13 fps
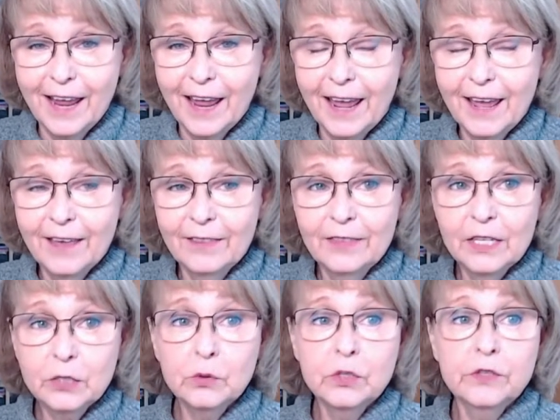And
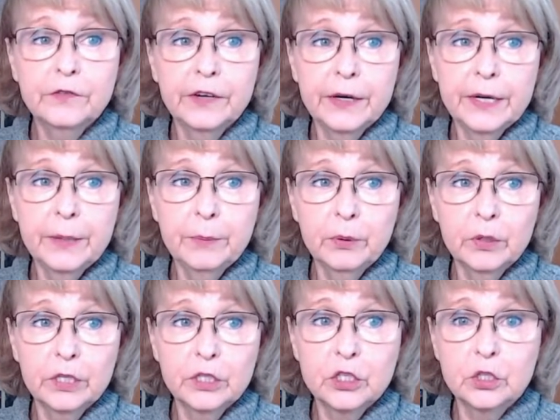this was very
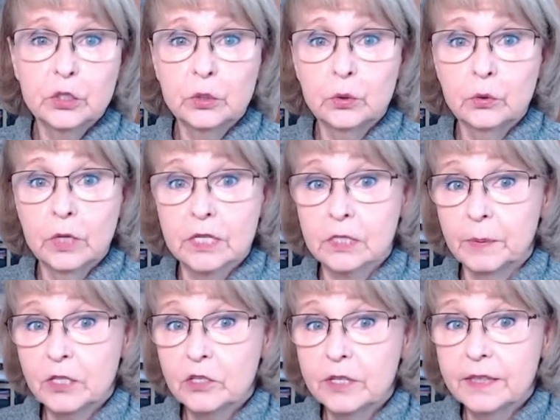important to
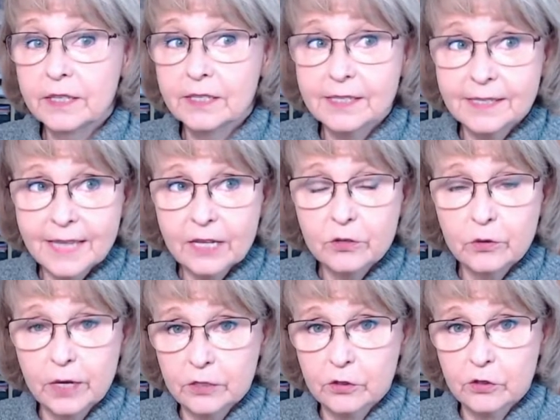especially the set
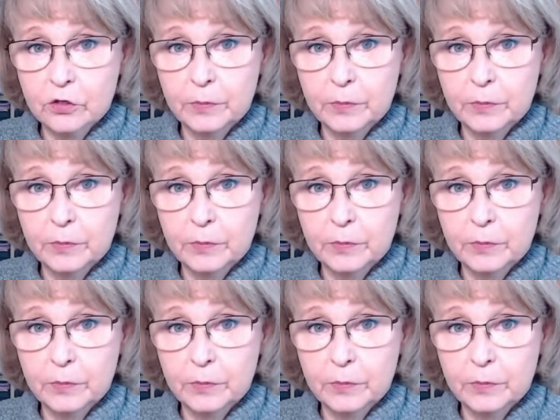dressers,